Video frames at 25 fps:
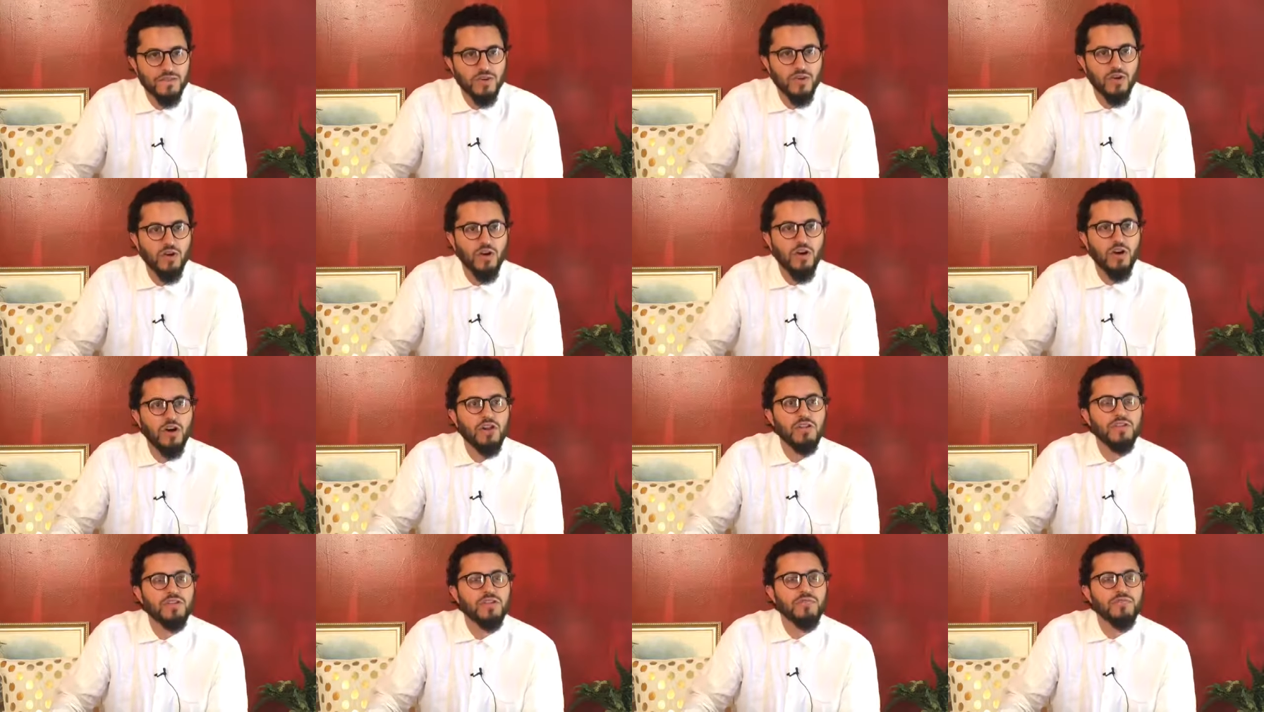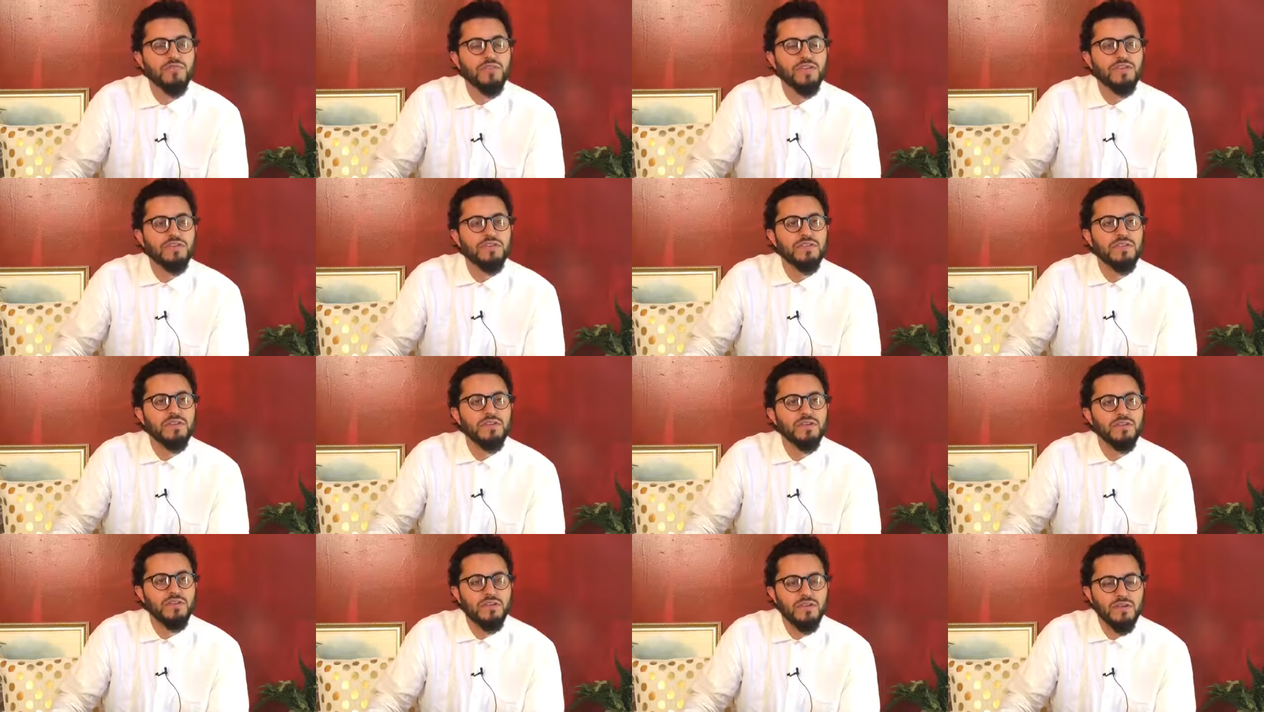All of the
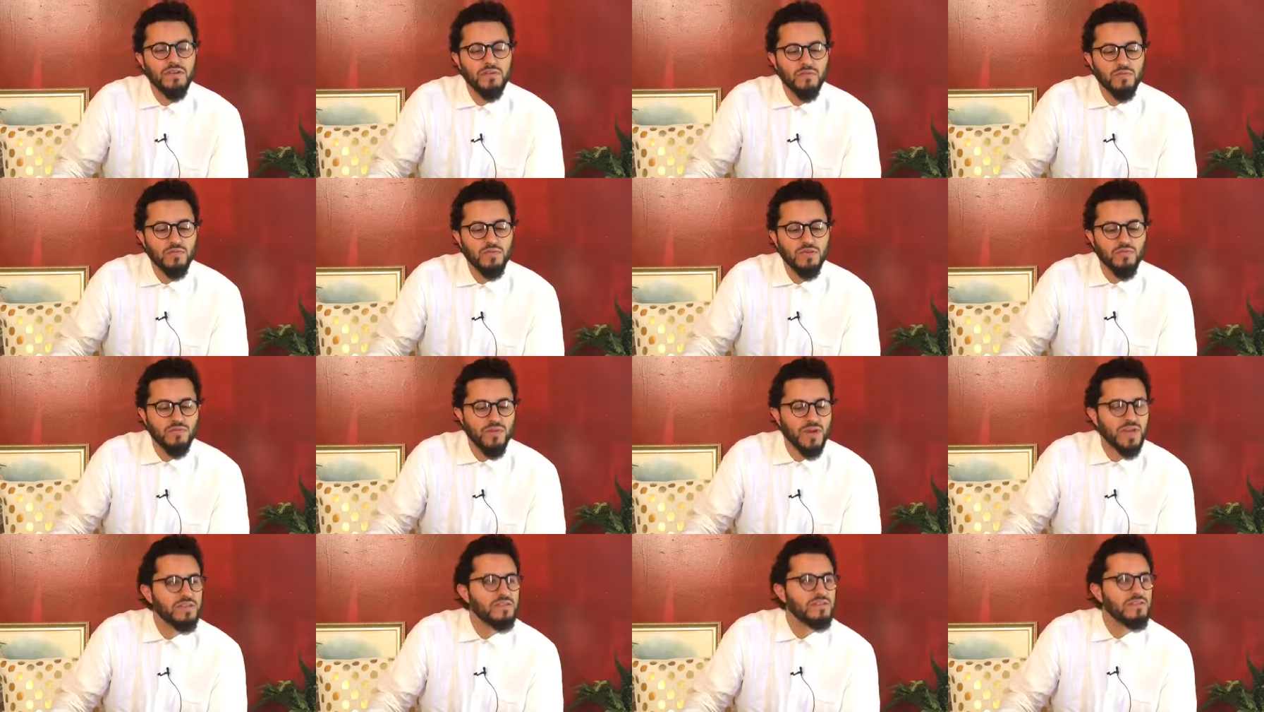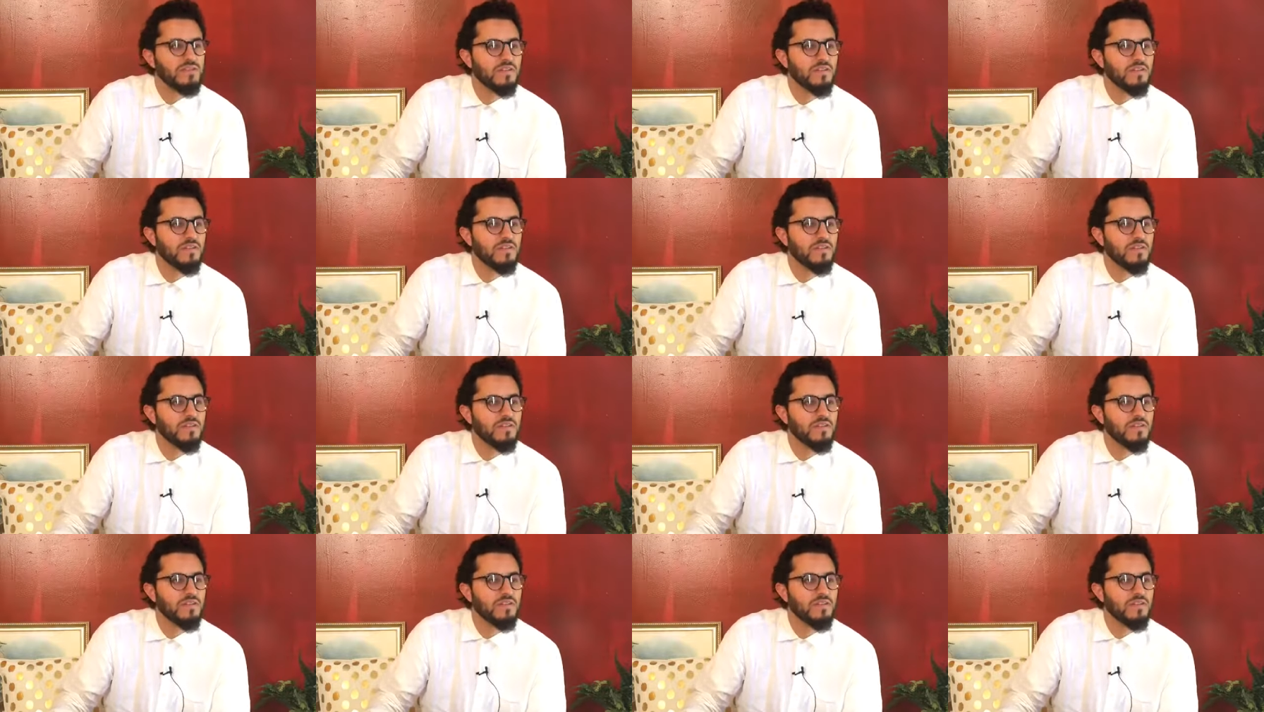de- if I